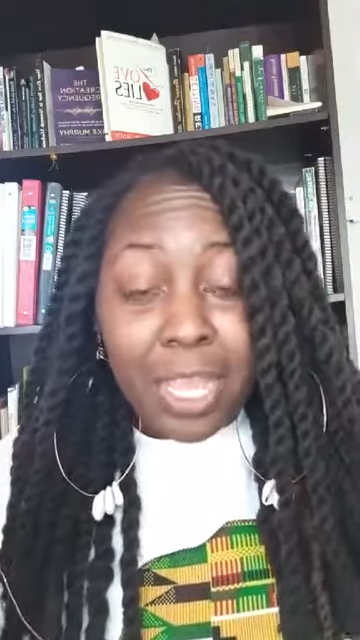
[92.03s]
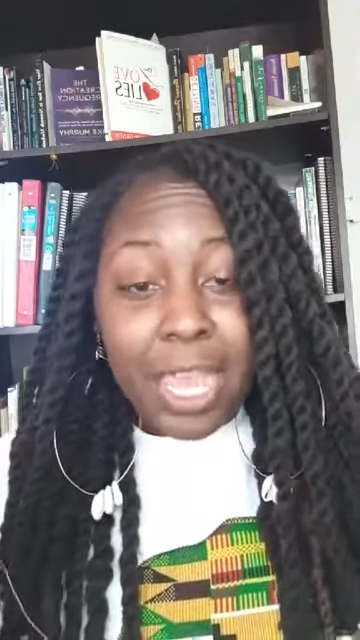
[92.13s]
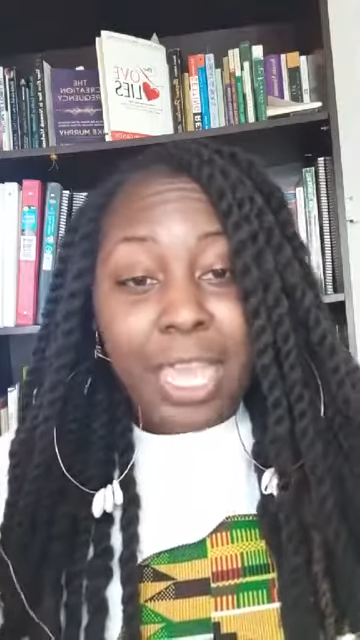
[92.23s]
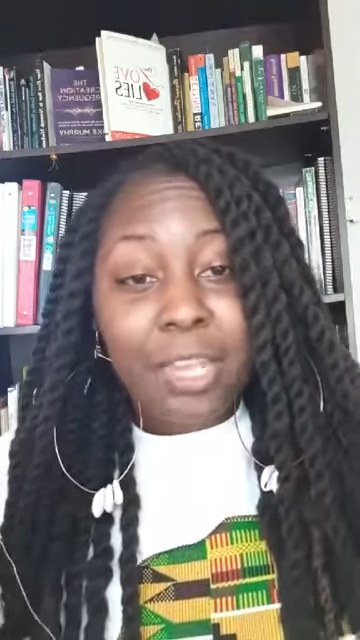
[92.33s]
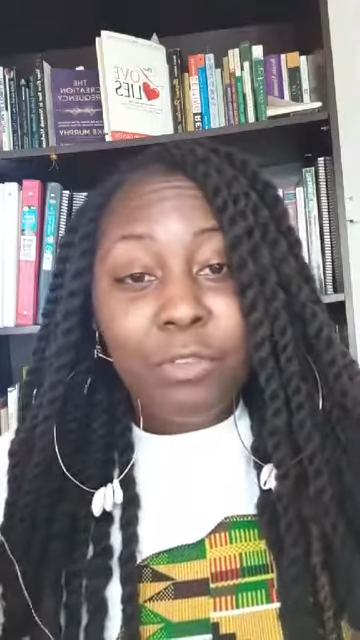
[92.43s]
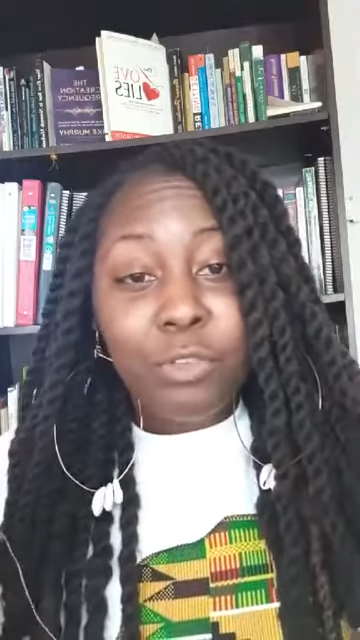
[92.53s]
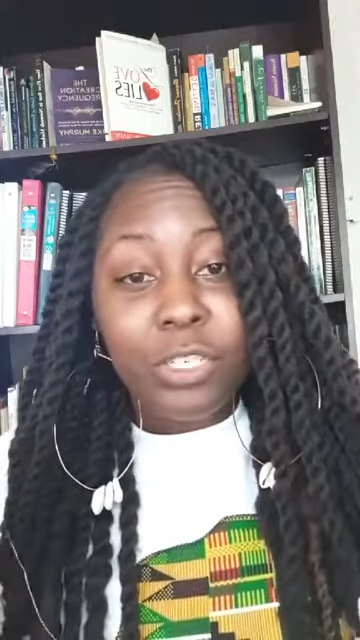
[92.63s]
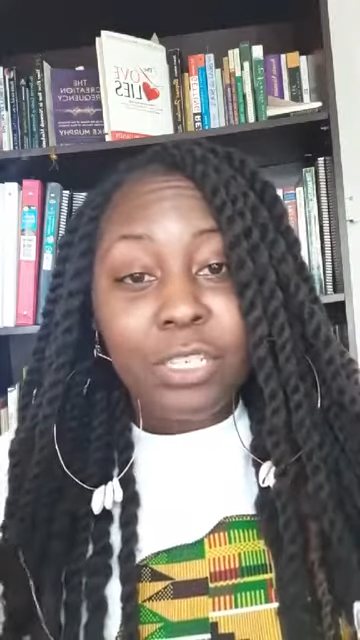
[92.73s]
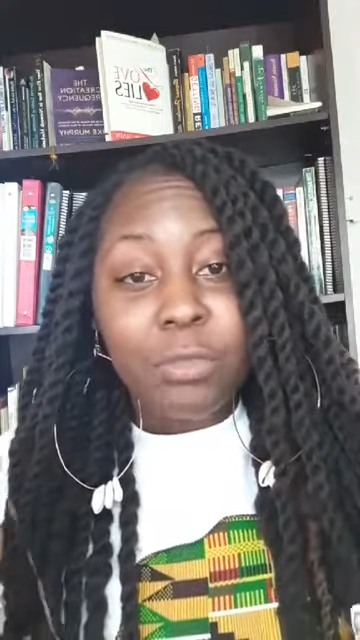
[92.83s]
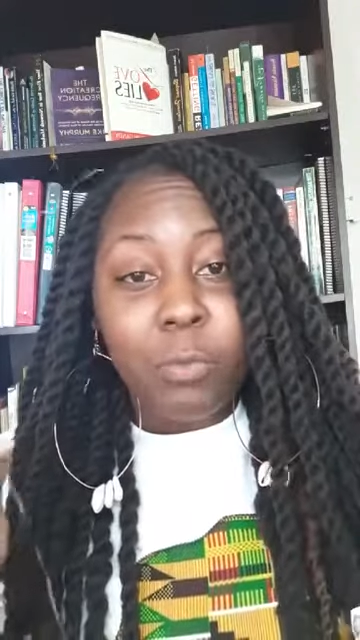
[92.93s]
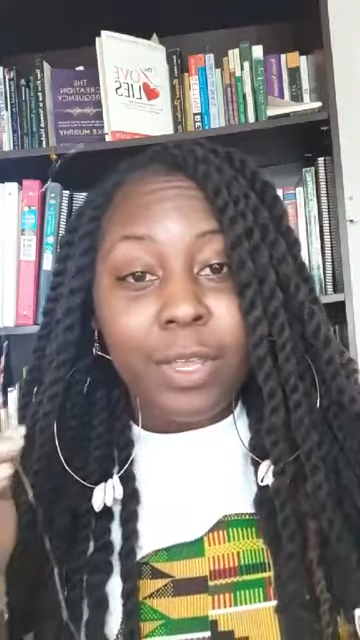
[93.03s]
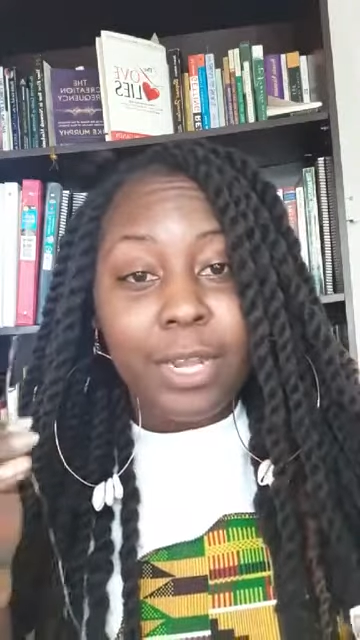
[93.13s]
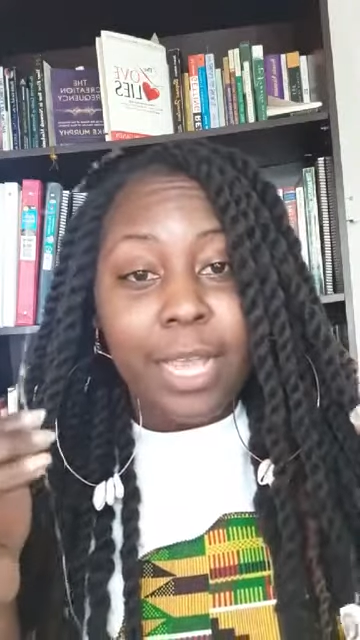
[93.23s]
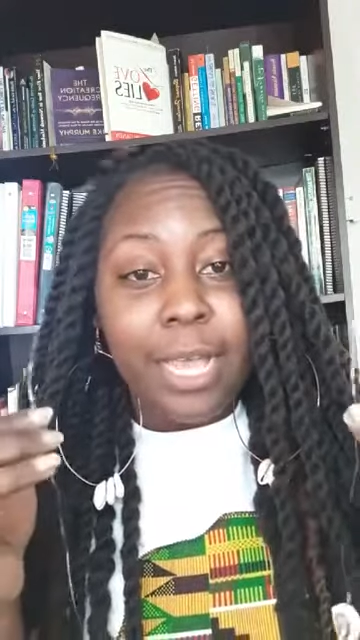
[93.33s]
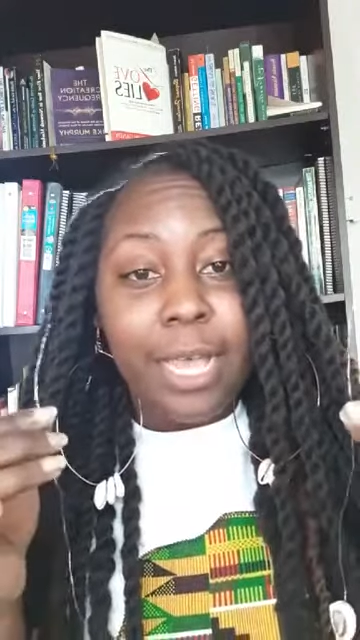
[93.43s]
and if you just want
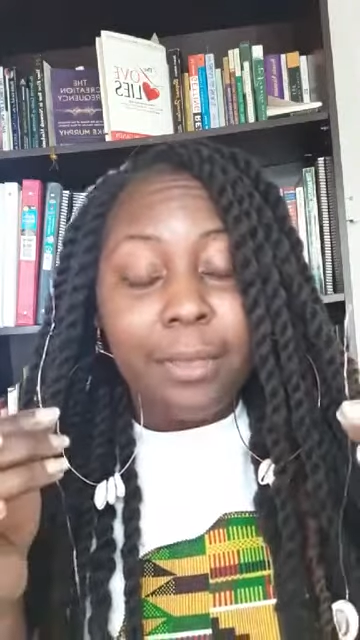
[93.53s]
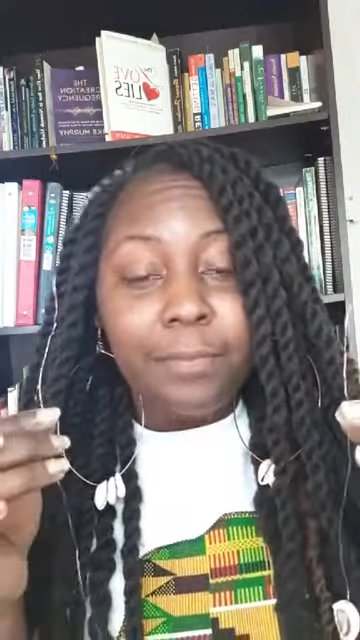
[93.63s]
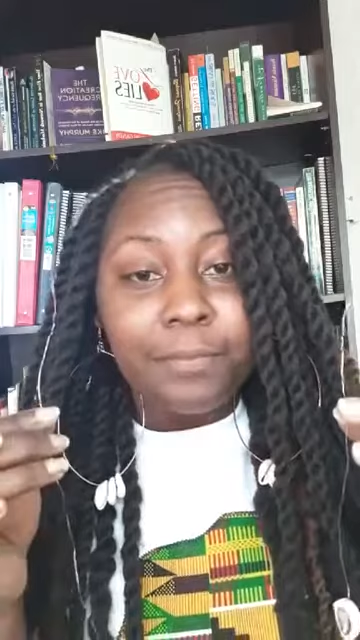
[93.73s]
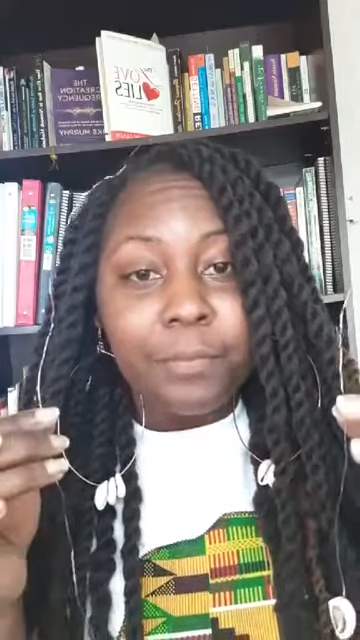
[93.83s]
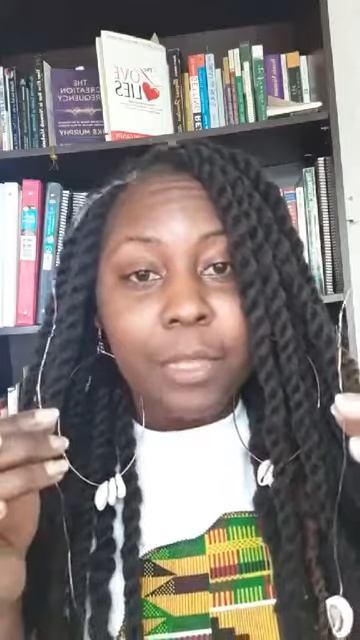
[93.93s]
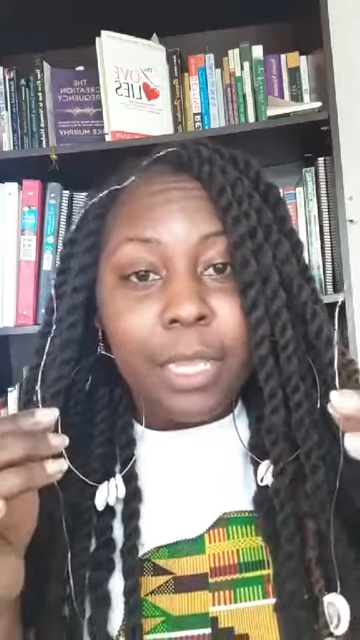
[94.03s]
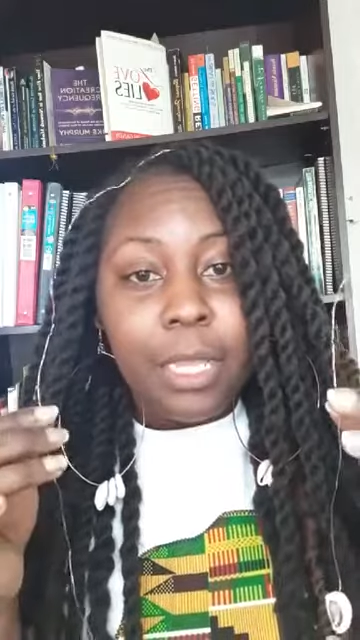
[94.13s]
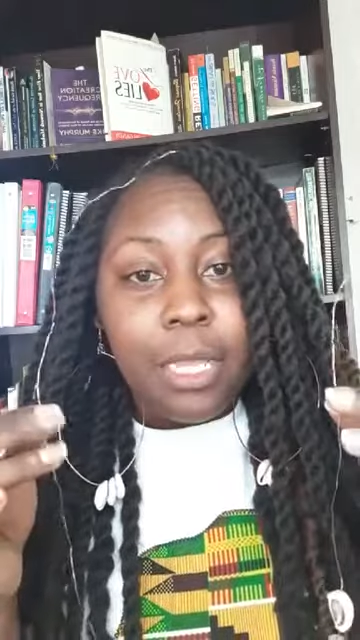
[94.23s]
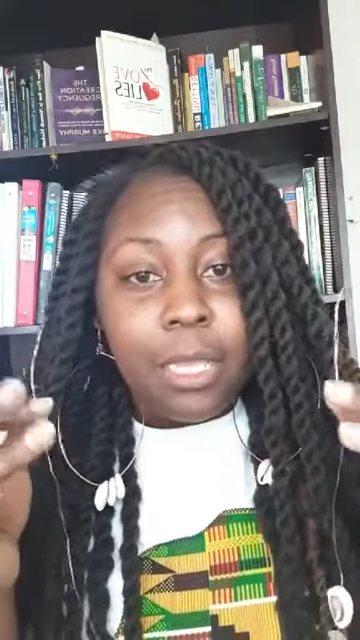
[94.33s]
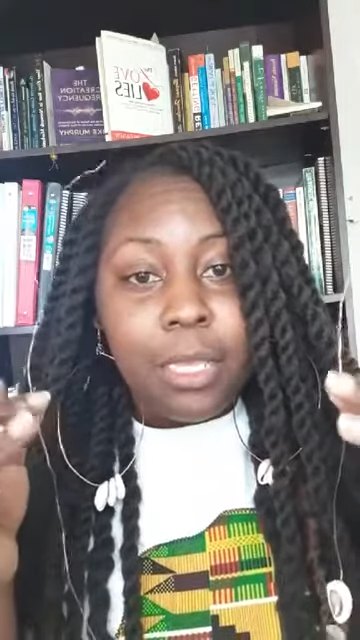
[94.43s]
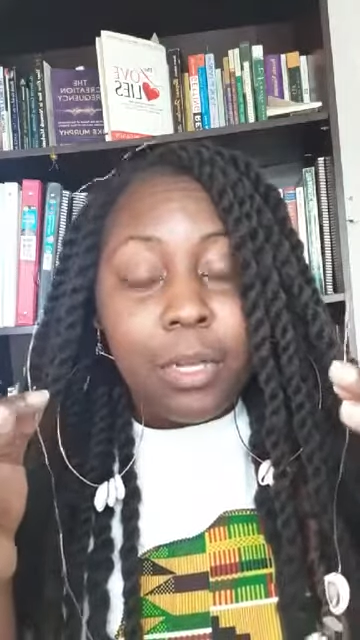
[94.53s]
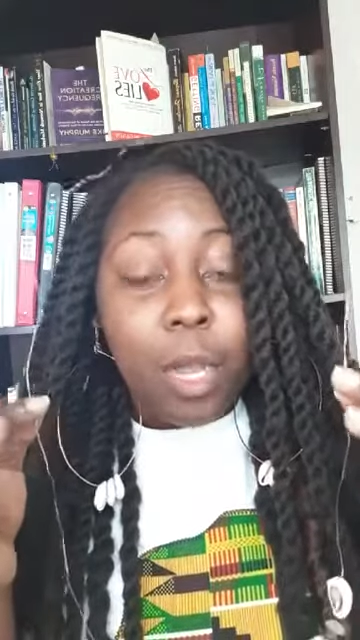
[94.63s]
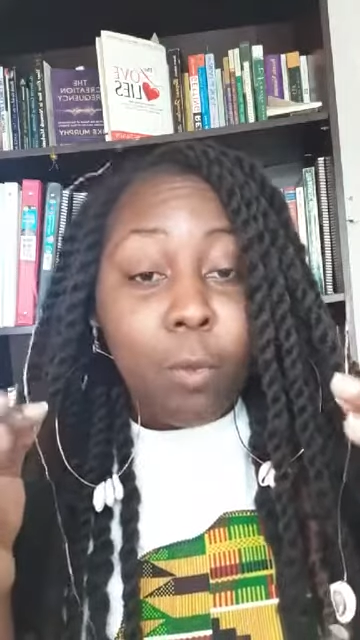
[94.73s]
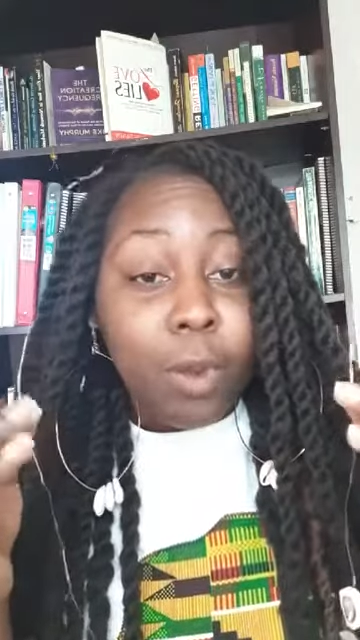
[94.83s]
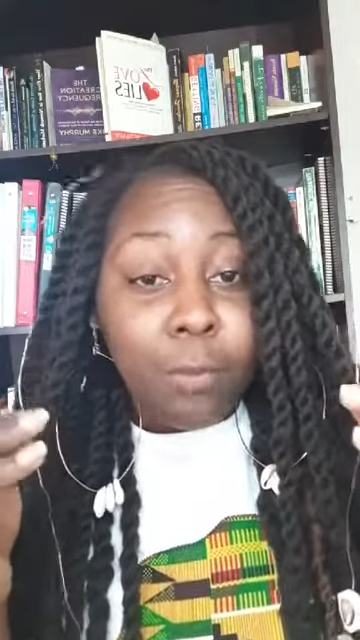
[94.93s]
to wear